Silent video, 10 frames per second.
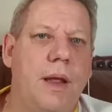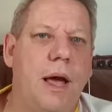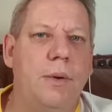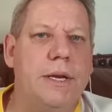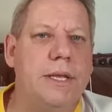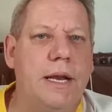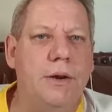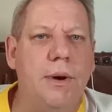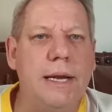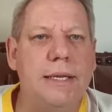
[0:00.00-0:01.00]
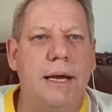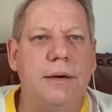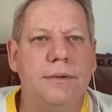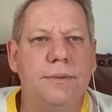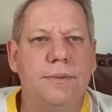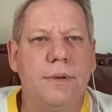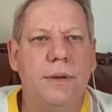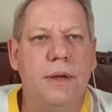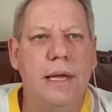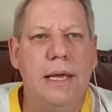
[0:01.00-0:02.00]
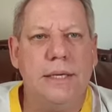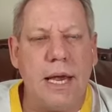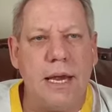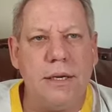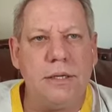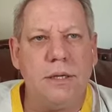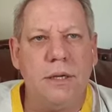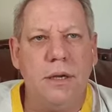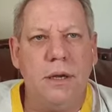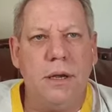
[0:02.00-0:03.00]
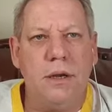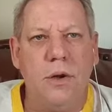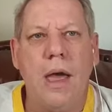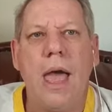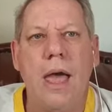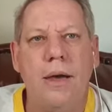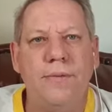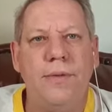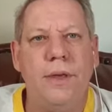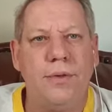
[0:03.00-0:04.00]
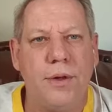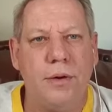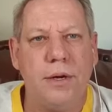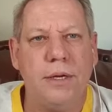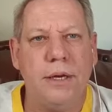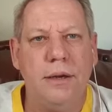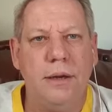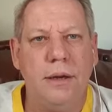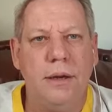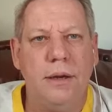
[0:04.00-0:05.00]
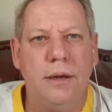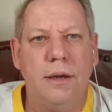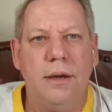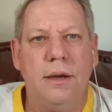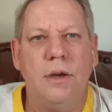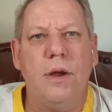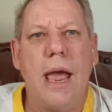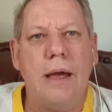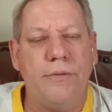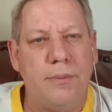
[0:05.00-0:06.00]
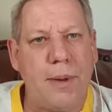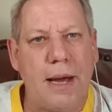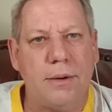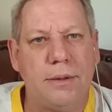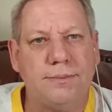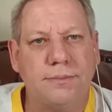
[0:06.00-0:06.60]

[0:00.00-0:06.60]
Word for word: I want to tell you right now, saints, you have the authority, you have the power.